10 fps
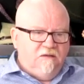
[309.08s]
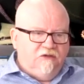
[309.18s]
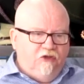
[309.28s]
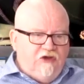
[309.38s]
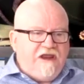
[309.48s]

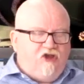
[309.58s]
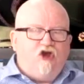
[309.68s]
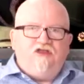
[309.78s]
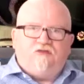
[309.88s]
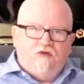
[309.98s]
you need
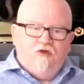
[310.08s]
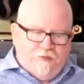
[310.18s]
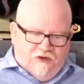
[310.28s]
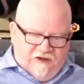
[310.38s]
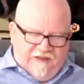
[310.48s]
good
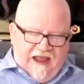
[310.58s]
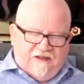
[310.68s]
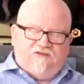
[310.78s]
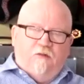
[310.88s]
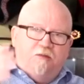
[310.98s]
throughput to that.
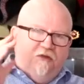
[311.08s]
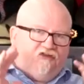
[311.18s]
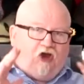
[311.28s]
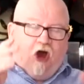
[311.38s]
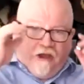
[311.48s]
So when we're
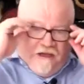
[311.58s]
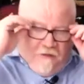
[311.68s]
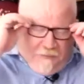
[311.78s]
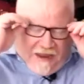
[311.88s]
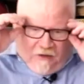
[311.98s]
talking
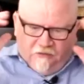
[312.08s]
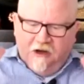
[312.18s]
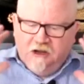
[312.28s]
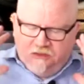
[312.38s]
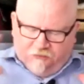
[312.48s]
about
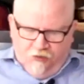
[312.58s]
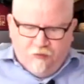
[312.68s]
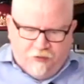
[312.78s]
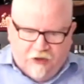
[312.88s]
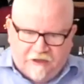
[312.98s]

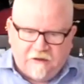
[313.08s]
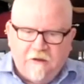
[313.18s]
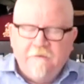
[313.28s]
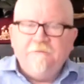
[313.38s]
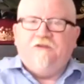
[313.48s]
throughput,
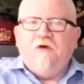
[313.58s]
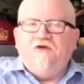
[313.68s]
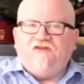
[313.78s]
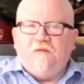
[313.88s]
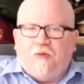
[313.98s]
the
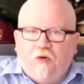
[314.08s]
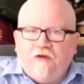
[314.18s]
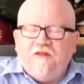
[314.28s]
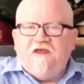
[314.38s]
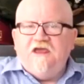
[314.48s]
most
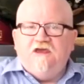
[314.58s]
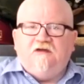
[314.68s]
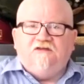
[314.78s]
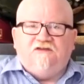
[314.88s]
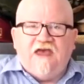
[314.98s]
important thing you
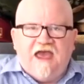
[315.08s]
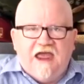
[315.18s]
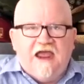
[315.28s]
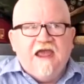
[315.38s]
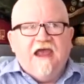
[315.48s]
can
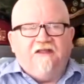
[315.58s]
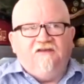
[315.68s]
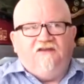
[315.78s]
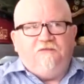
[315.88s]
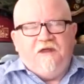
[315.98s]
say, and
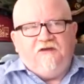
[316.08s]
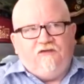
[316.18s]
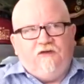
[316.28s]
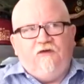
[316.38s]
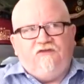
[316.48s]
this has been
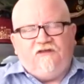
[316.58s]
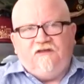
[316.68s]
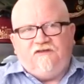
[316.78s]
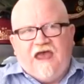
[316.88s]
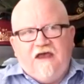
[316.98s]
true
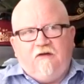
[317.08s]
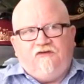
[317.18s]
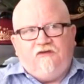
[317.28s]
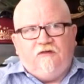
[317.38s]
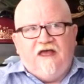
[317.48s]
since
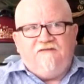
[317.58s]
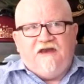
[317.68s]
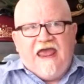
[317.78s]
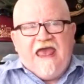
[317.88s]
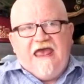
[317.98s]

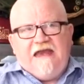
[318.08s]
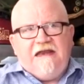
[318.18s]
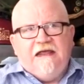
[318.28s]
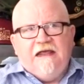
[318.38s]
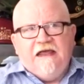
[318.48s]
802.11n,
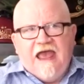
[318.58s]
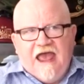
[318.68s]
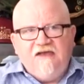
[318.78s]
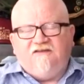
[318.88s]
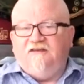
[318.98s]

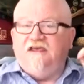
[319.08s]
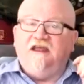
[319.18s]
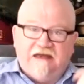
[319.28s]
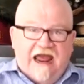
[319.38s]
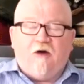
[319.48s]
AC,
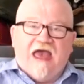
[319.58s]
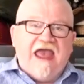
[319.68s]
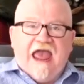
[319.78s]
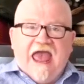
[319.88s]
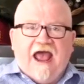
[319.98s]
and now
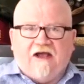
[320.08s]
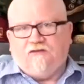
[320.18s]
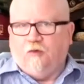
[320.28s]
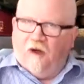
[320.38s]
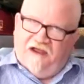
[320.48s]
AX,
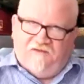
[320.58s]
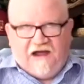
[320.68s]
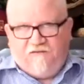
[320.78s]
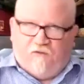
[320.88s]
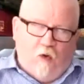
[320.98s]
or
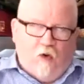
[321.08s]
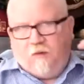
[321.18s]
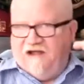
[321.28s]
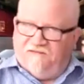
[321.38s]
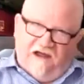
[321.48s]
Wi-Fi 4,
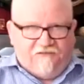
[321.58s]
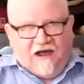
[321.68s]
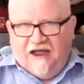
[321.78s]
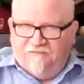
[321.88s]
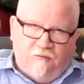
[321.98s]
Wi-Fi
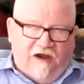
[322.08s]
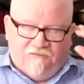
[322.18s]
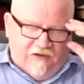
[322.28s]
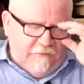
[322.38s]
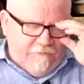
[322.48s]
5, and
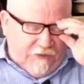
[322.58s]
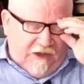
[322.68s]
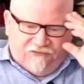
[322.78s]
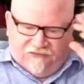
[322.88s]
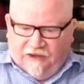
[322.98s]
Wi-Fi
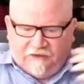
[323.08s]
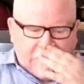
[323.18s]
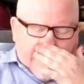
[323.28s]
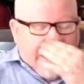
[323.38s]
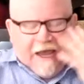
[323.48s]
6.
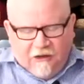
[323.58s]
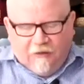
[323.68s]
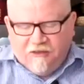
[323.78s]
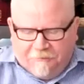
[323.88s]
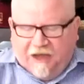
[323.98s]
Anyway,
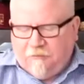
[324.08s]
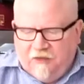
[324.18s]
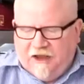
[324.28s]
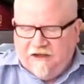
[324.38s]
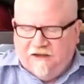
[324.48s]
the bottom
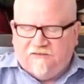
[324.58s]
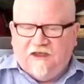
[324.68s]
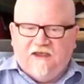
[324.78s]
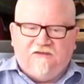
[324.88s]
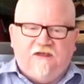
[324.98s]
line
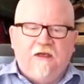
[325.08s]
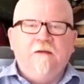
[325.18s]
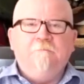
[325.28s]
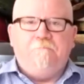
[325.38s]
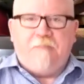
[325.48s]
is
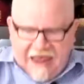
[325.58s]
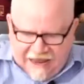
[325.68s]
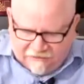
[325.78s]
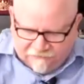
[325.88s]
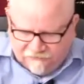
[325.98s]

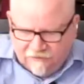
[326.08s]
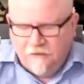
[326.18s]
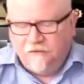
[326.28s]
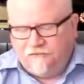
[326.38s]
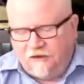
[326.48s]
bands.
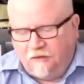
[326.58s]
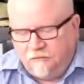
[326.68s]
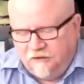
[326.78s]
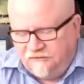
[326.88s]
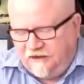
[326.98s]
So
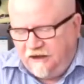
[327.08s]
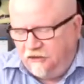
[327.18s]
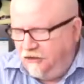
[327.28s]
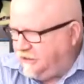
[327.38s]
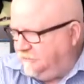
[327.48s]
let's take a
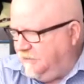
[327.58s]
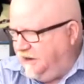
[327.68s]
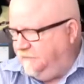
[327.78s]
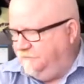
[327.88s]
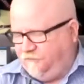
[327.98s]
look at
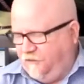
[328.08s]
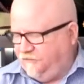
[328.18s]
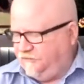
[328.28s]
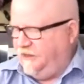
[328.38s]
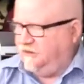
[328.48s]
my
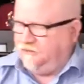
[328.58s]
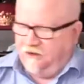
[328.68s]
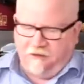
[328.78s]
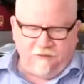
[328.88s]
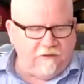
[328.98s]
first selection
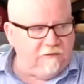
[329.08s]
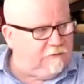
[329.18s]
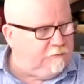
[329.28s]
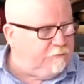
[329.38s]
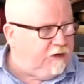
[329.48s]
here. Let me
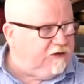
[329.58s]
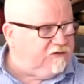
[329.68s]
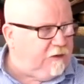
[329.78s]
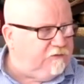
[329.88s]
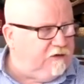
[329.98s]
bring this
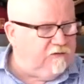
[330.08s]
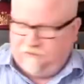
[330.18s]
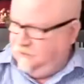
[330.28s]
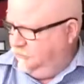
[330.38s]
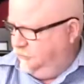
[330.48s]
up so you can
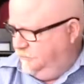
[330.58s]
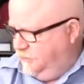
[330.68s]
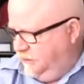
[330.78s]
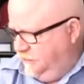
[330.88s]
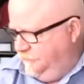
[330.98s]
see a little bit
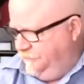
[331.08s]
better.